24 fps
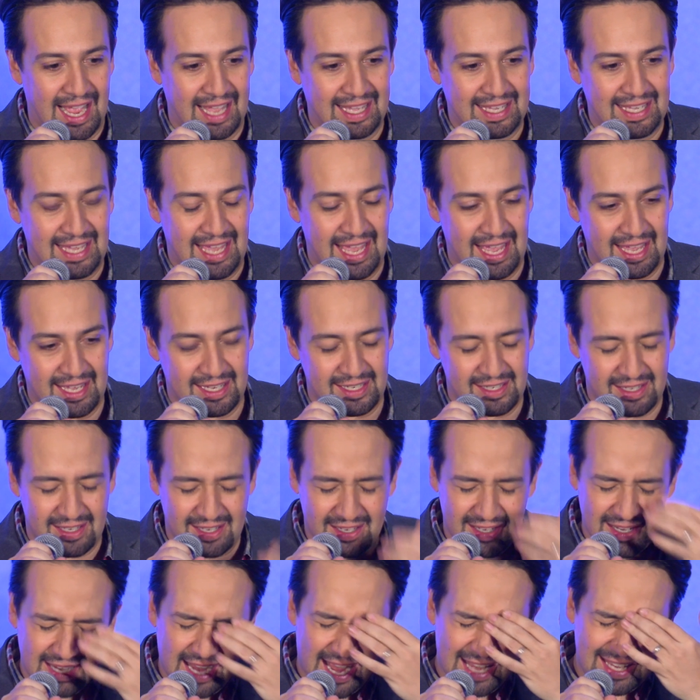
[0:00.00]
I can't
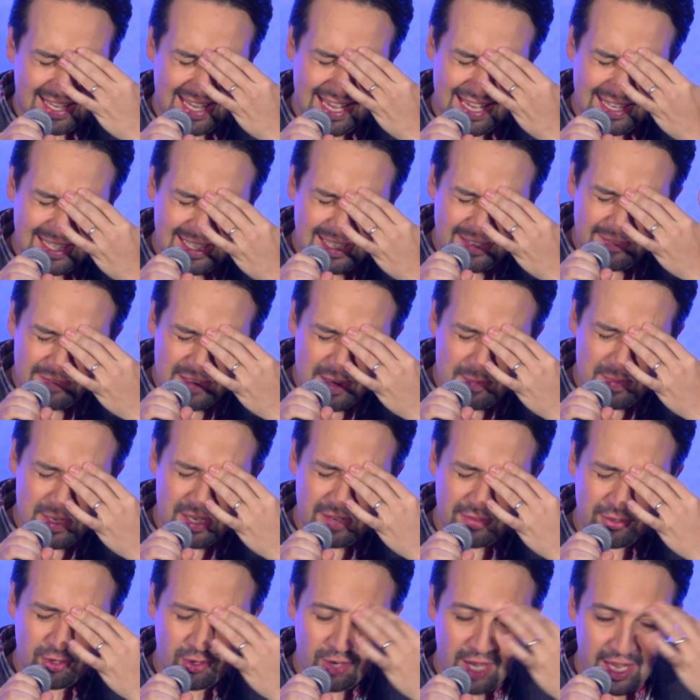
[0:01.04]
give them
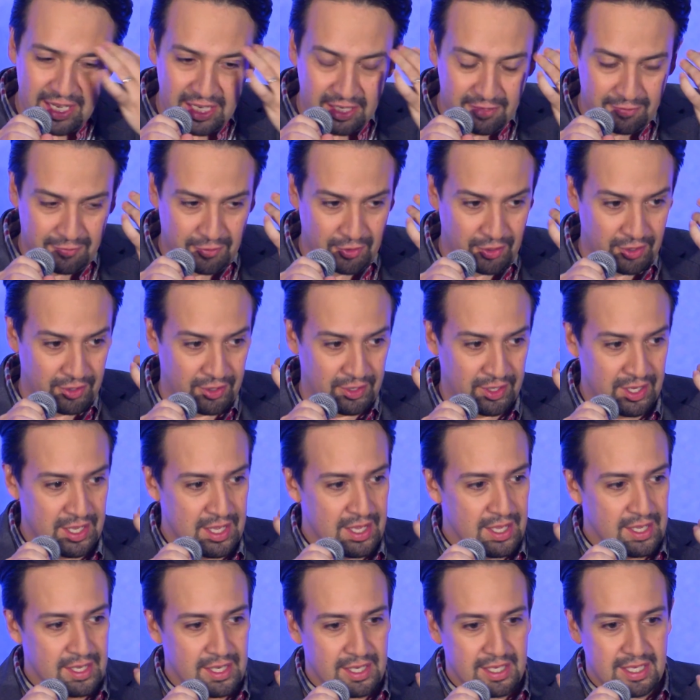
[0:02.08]
enough credit for
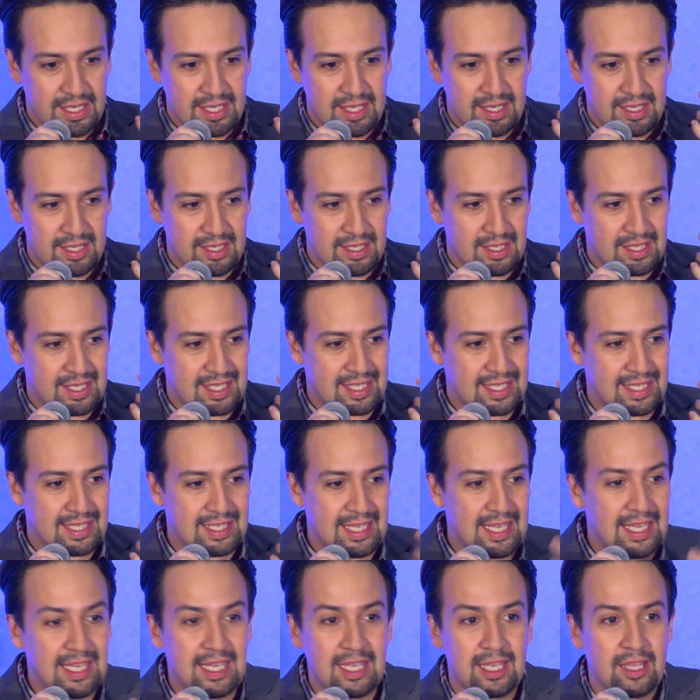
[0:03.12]

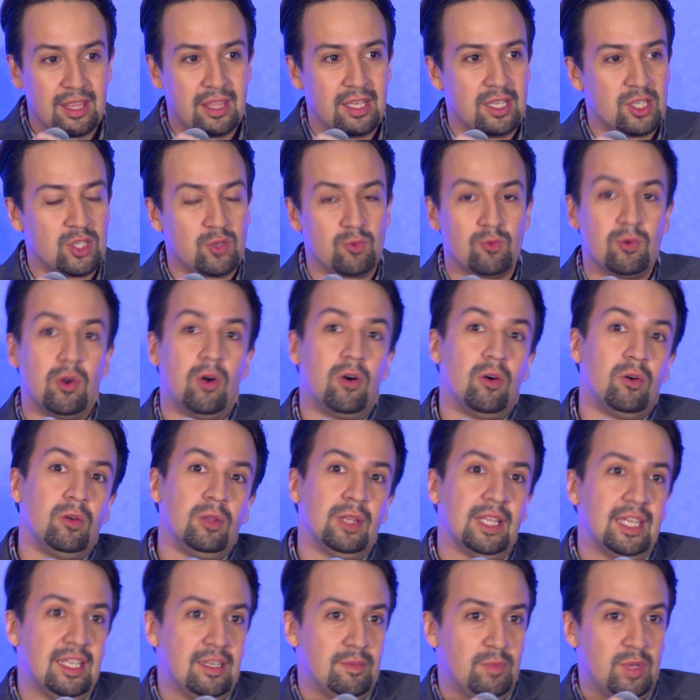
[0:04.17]
seeing this
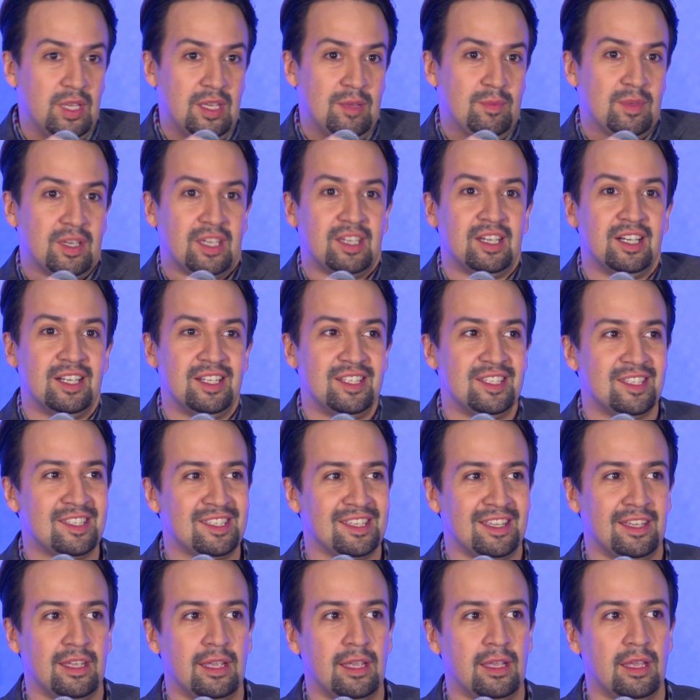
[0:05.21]
role in me, because
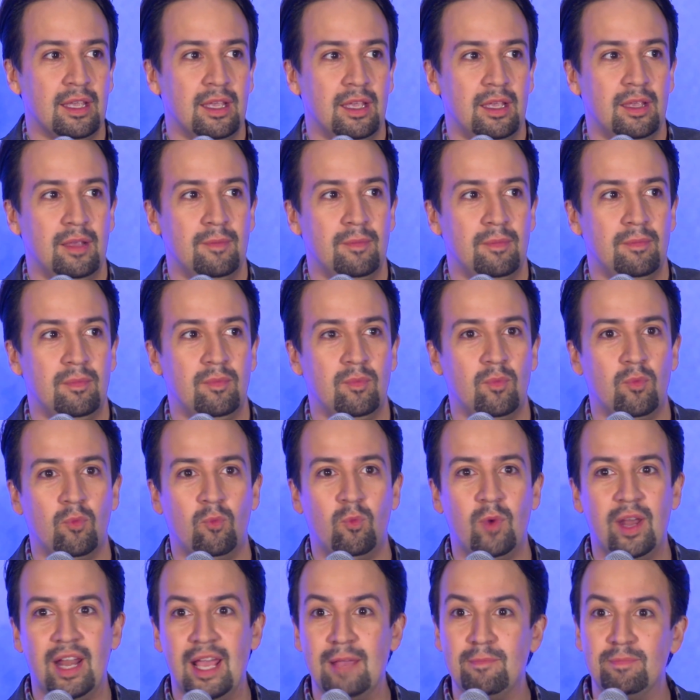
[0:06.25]

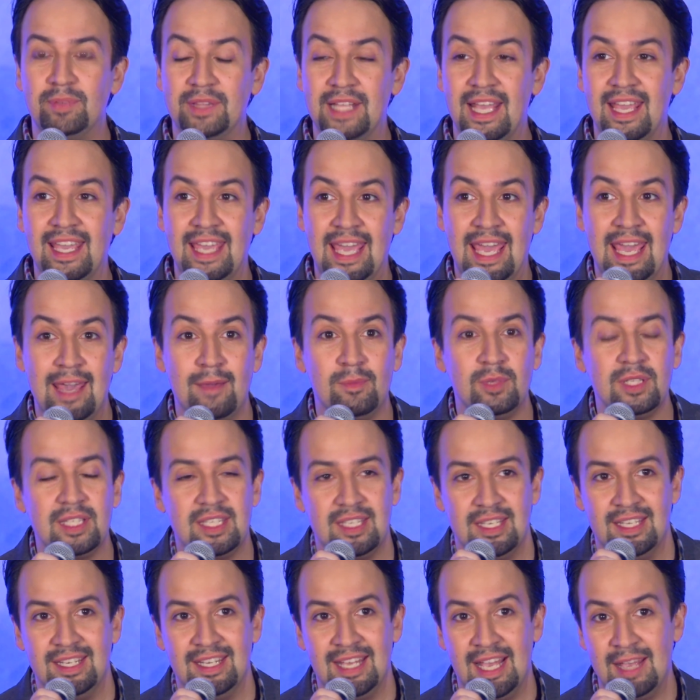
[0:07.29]
when I'm playing
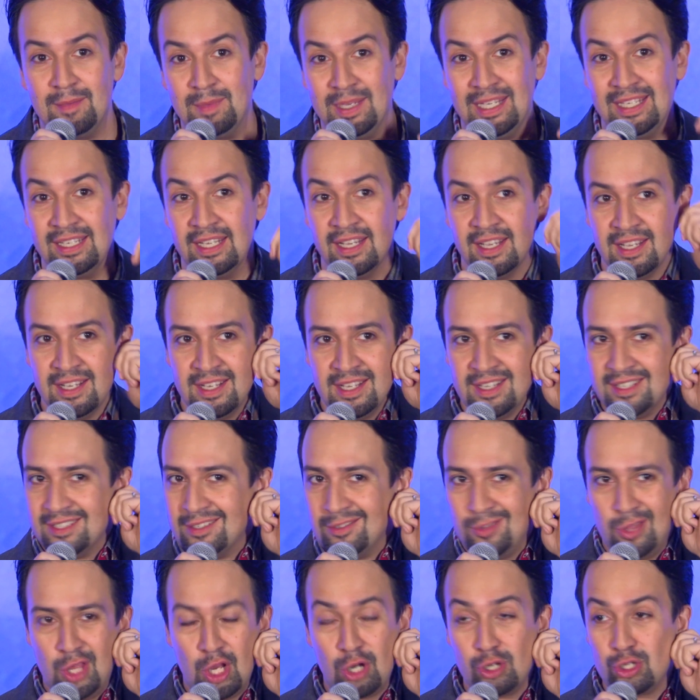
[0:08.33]
Hamilton, I mean,
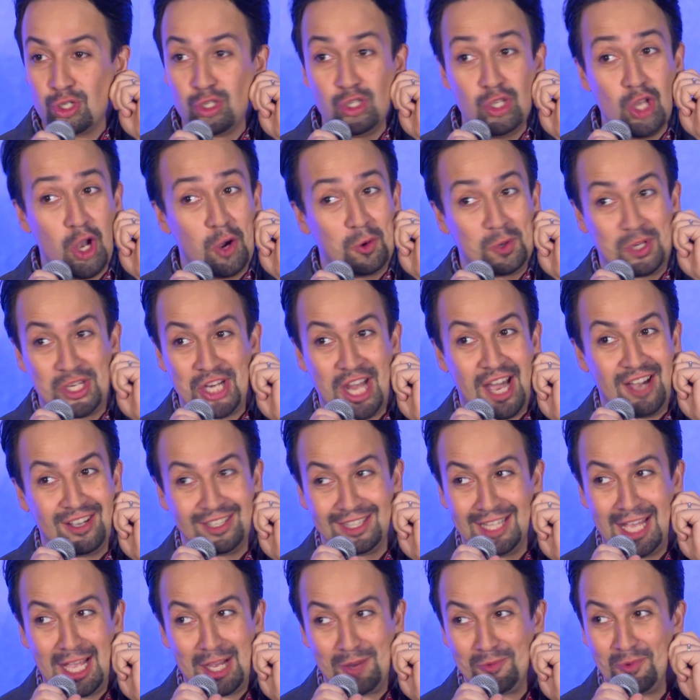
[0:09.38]
there's no
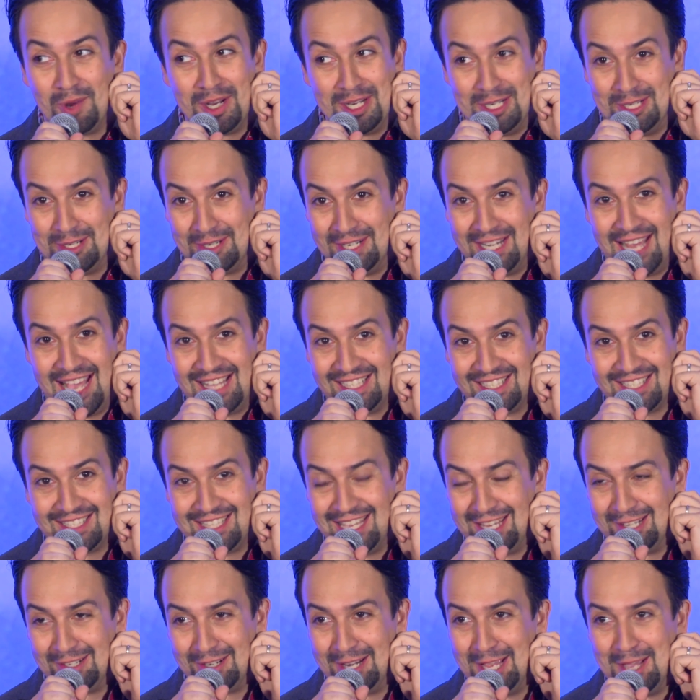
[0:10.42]
childlike wonder in
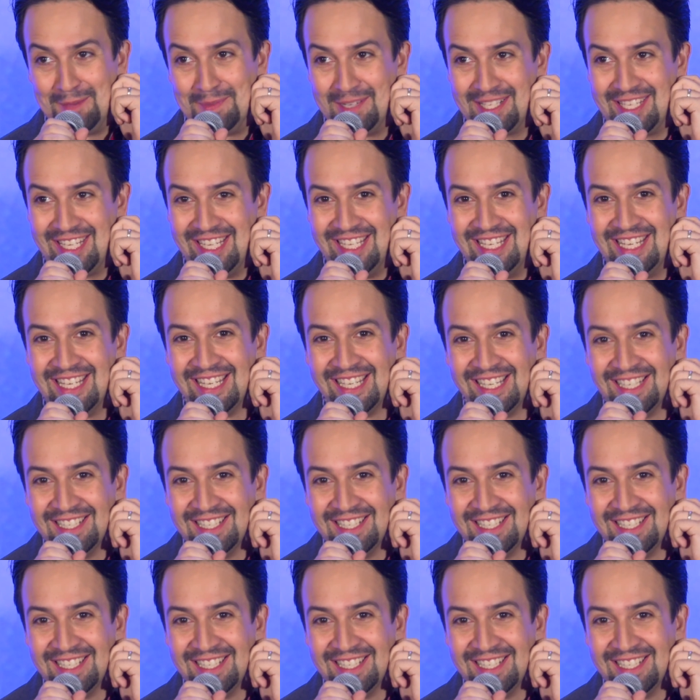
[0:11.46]
Alexander Hamilton.